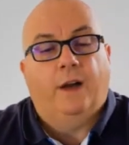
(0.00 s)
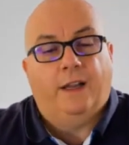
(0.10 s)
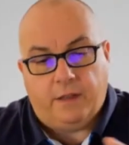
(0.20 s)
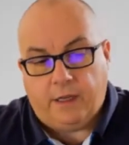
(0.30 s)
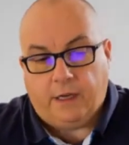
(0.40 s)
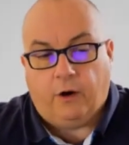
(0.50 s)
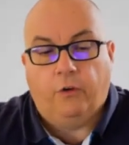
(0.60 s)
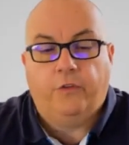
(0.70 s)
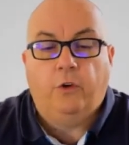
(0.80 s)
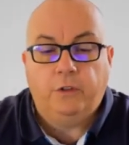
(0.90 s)
an idea
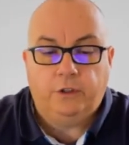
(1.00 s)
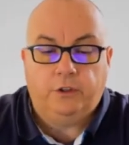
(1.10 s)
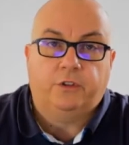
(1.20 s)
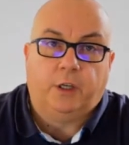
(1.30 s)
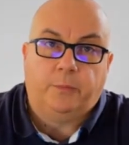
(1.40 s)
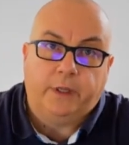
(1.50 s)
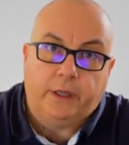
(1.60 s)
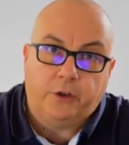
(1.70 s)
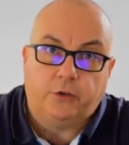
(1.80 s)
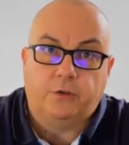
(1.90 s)
of all the different
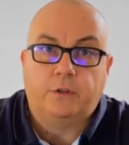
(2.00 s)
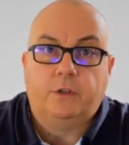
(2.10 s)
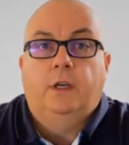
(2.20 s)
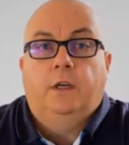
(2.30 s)
applications